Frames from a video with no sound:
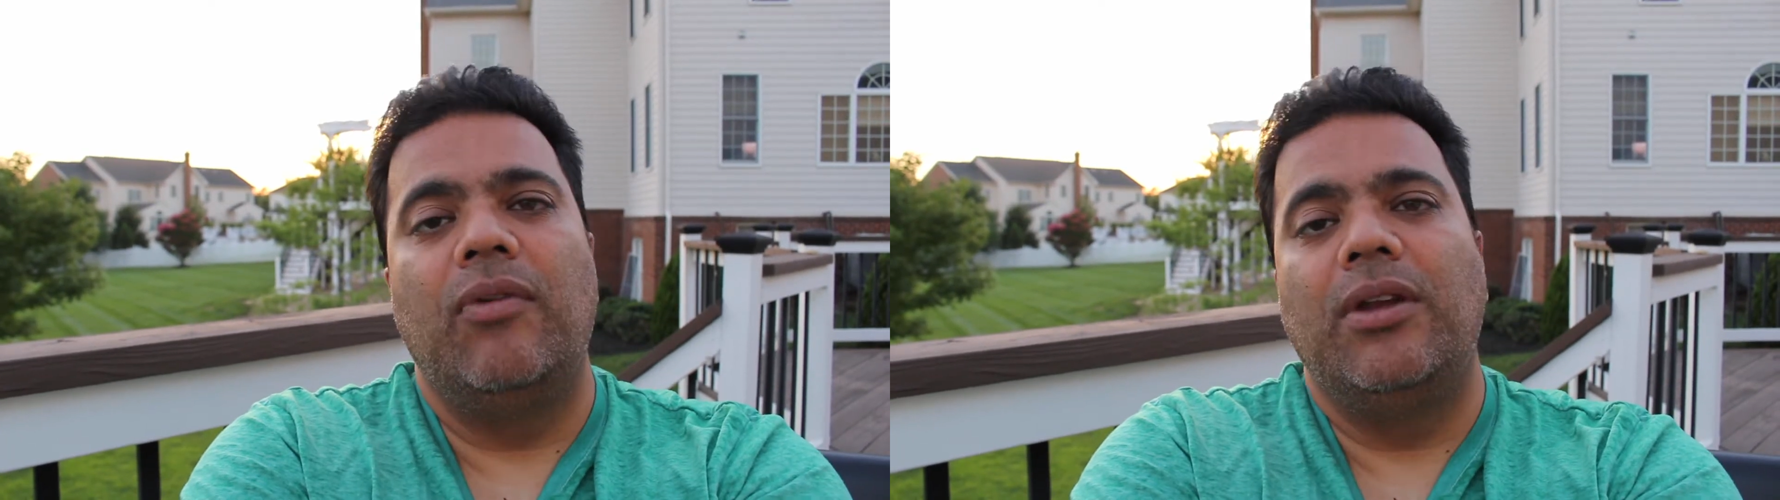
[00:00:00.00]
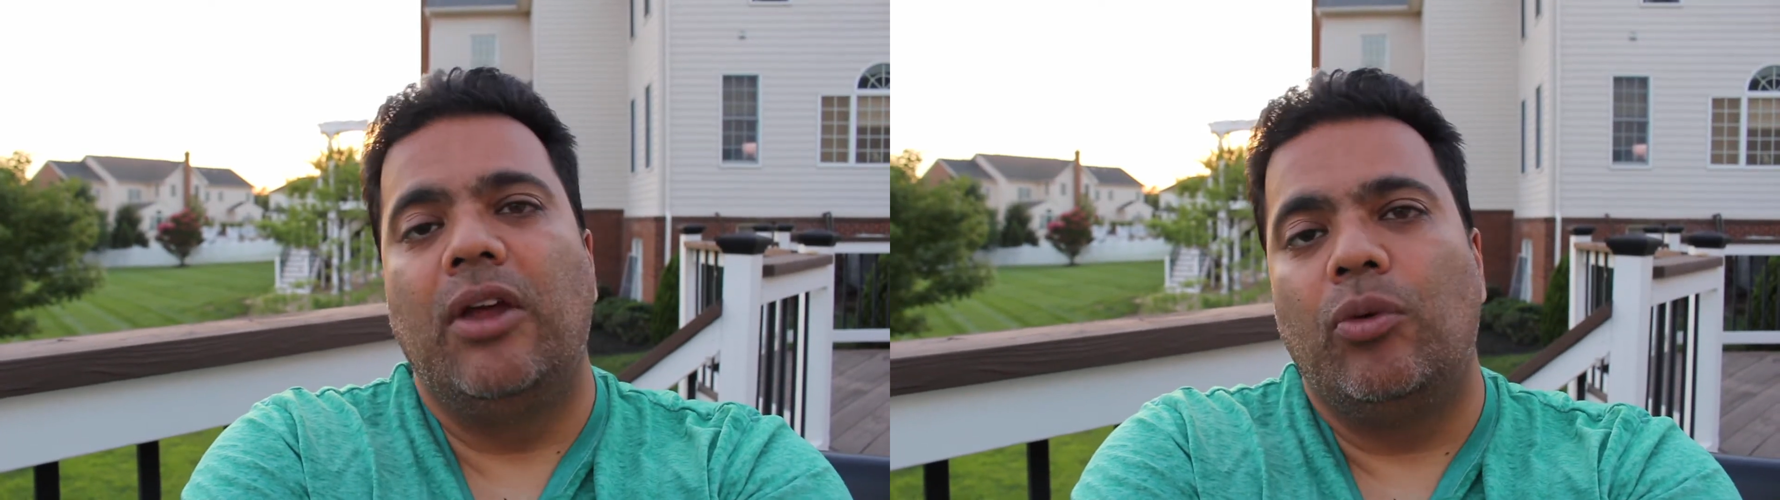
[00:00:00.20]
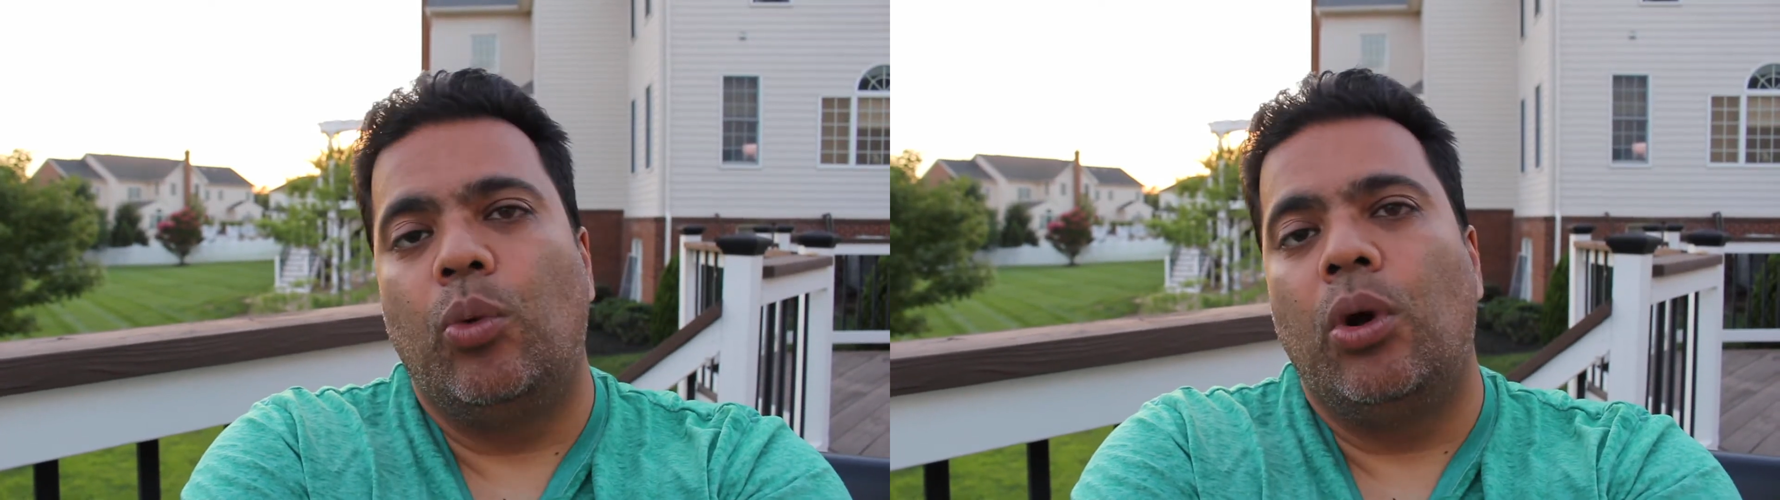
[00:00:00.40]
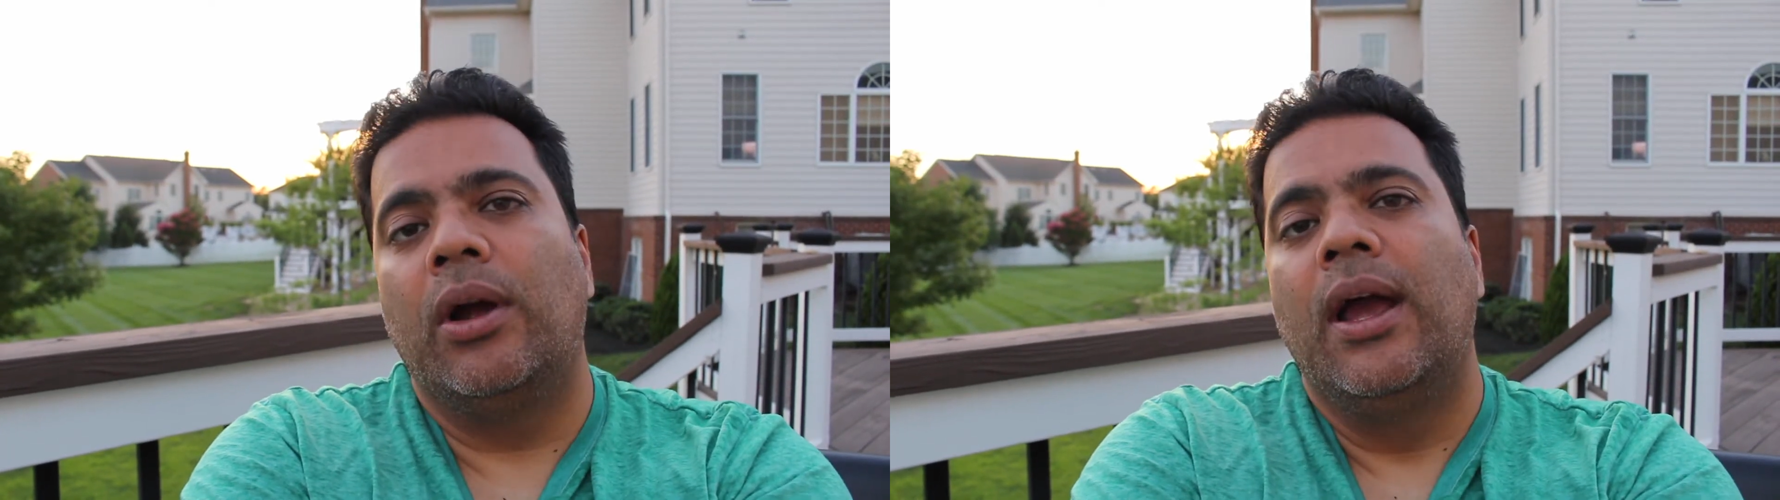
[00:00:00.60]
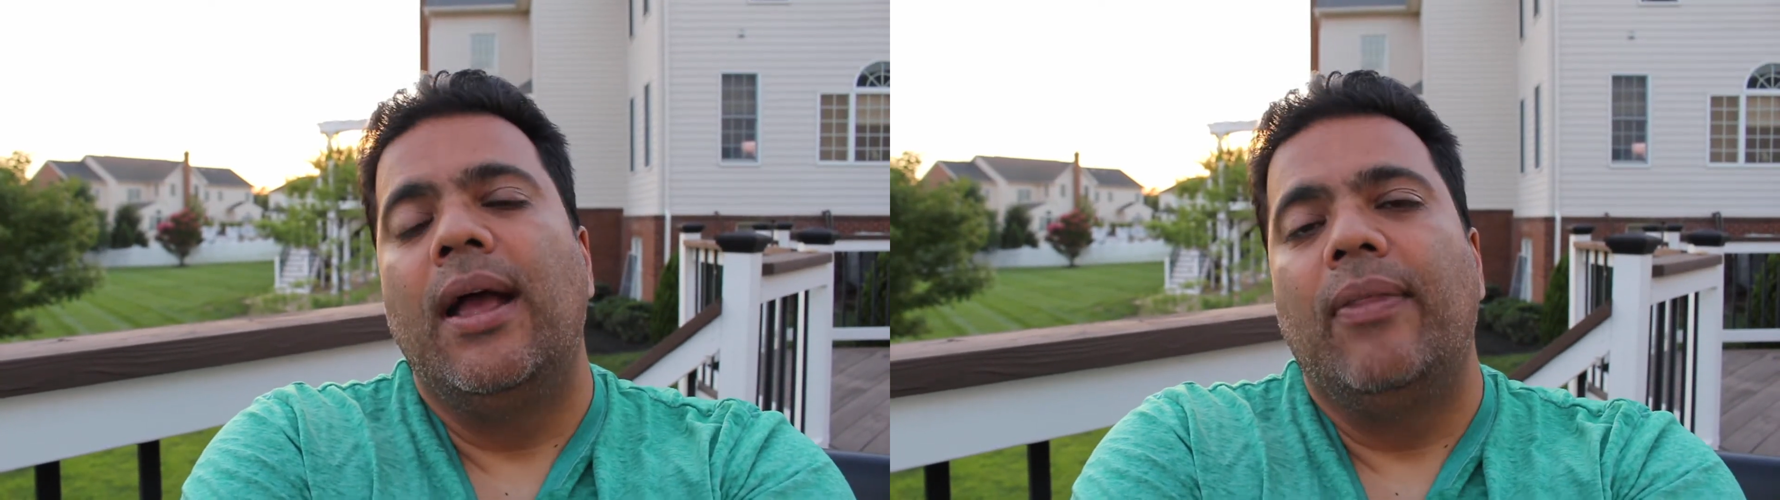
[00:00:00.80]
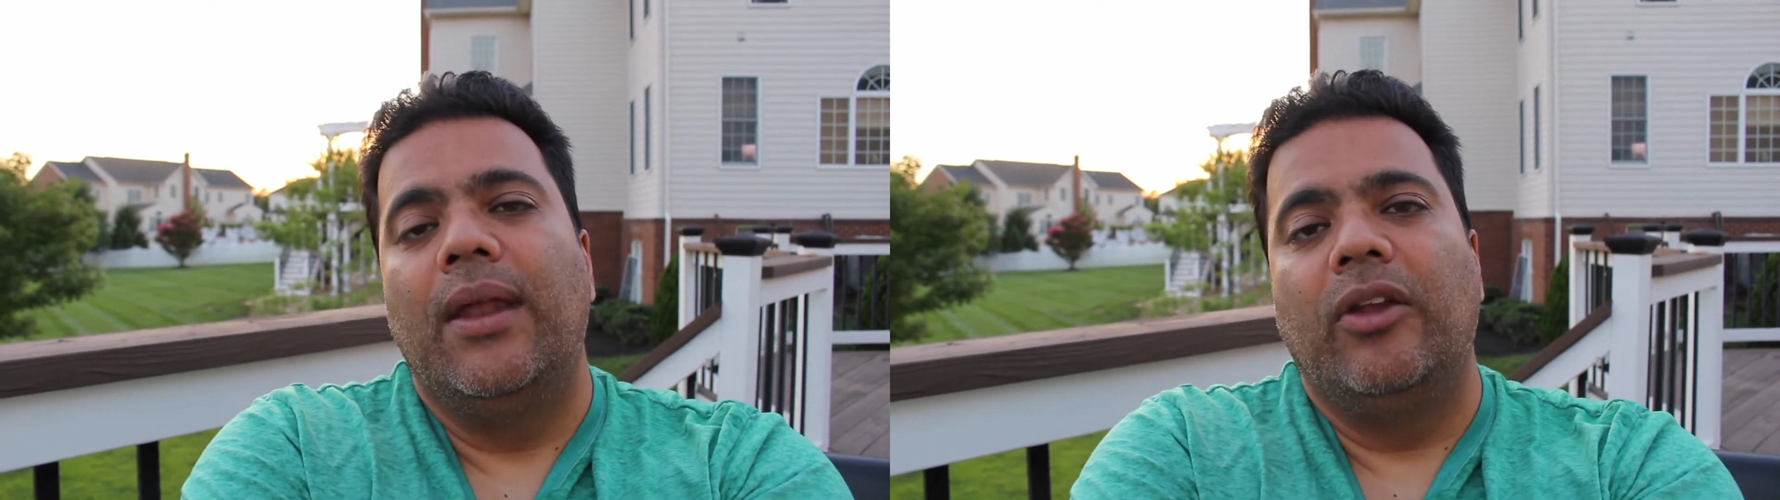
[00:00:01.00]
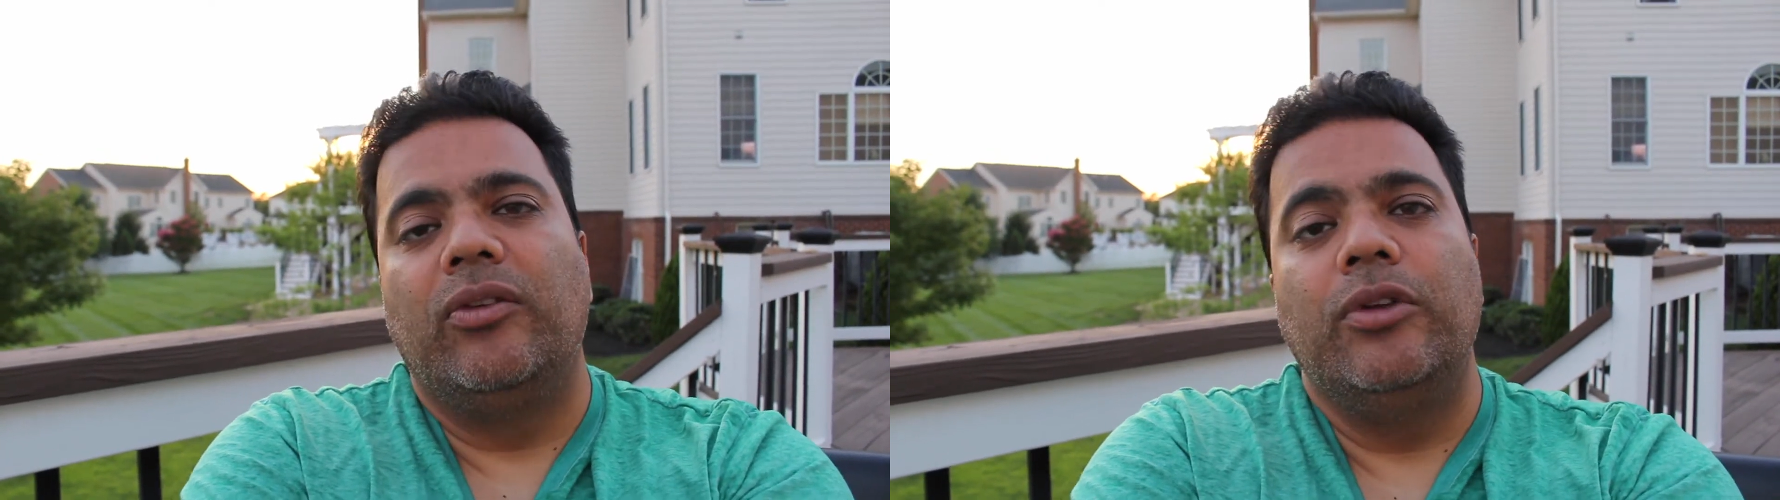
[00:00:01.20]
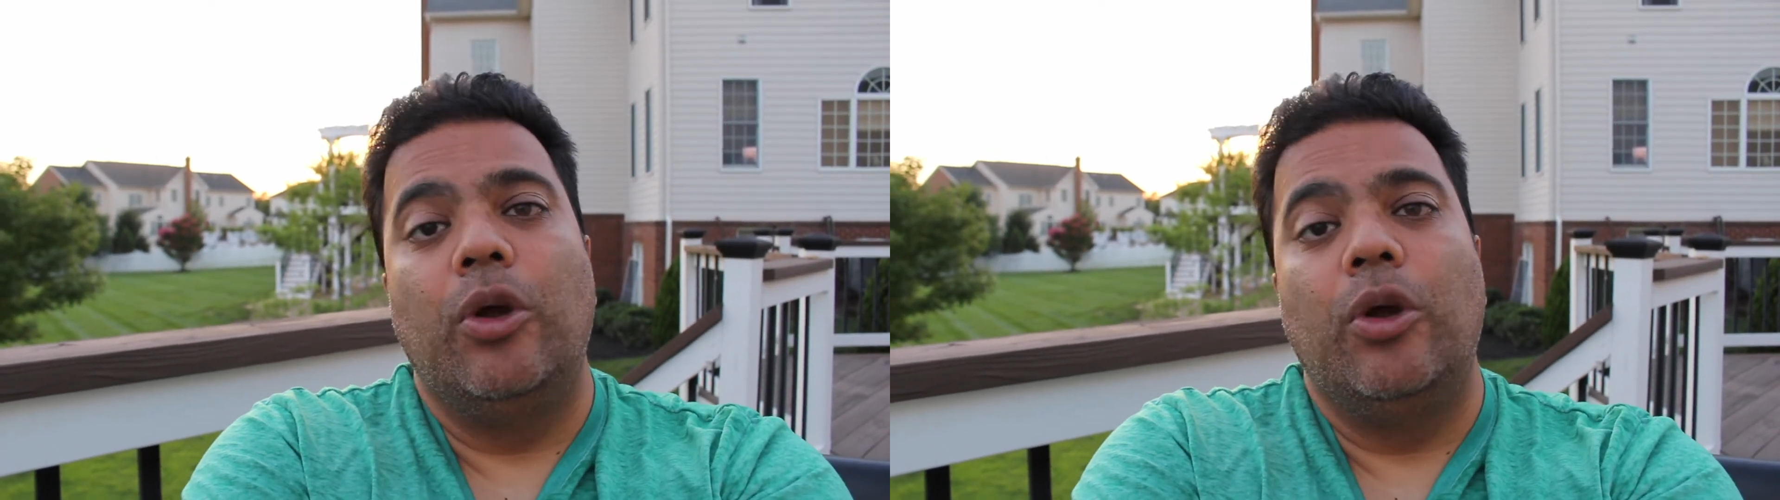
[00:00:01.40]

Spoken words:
If it doesn't work, then let's,